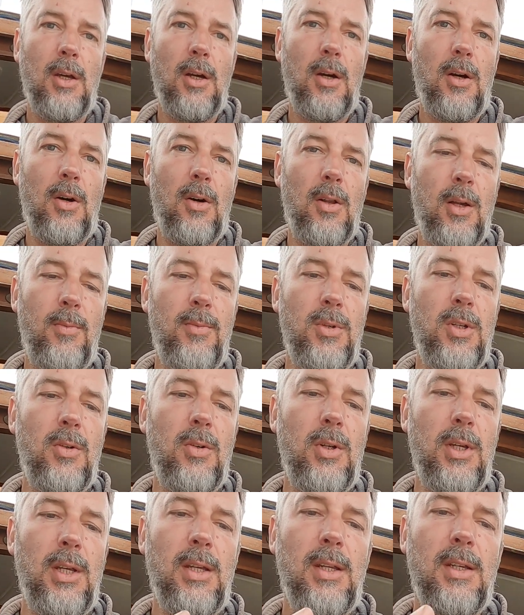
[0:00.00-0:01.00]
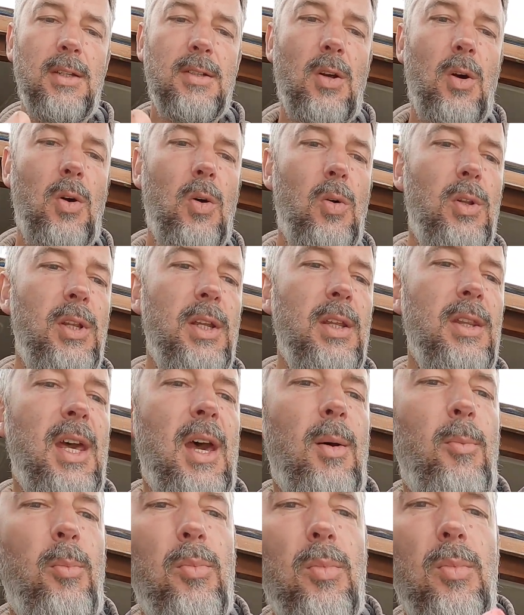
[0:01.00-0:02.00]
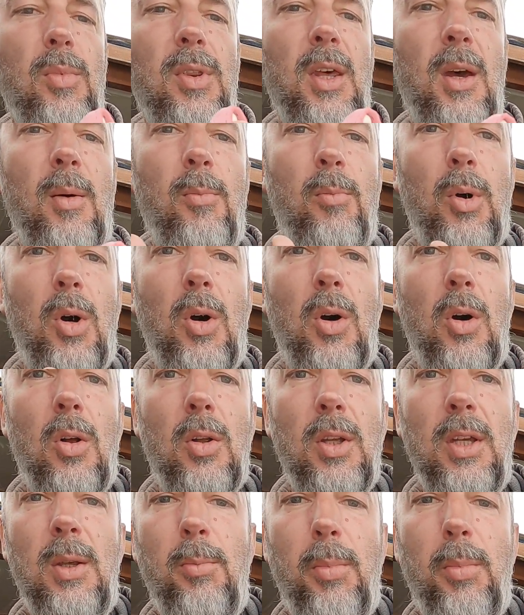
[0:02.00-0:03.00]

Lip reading: All I'm doing is holding that ball in